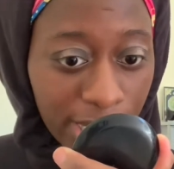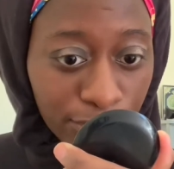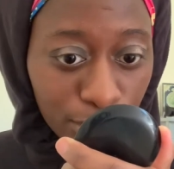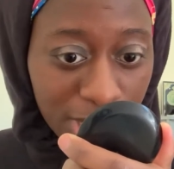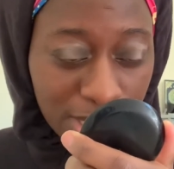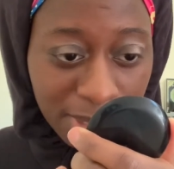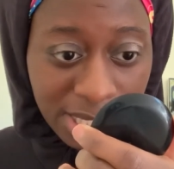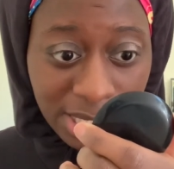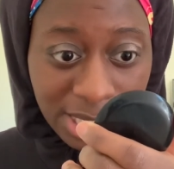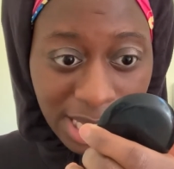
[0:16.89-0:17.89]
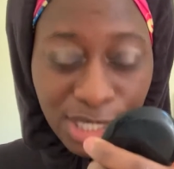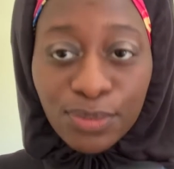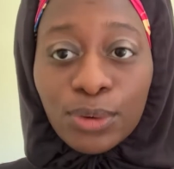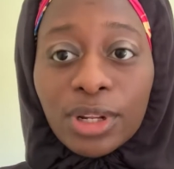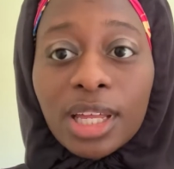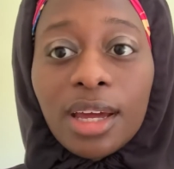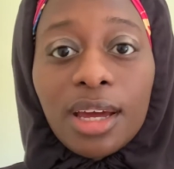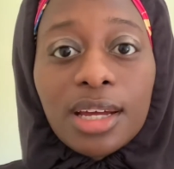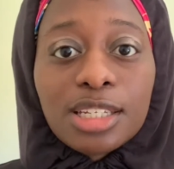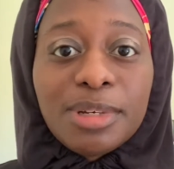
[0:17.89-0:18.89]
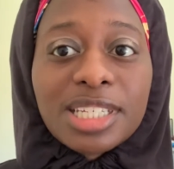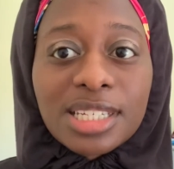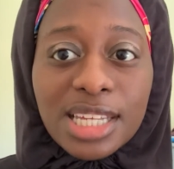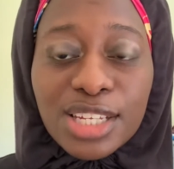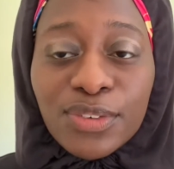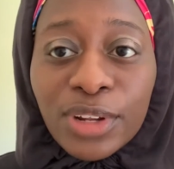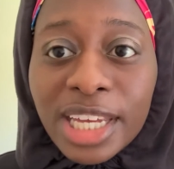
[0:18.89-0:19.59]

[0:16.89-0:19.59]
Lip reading: and for me to be successful in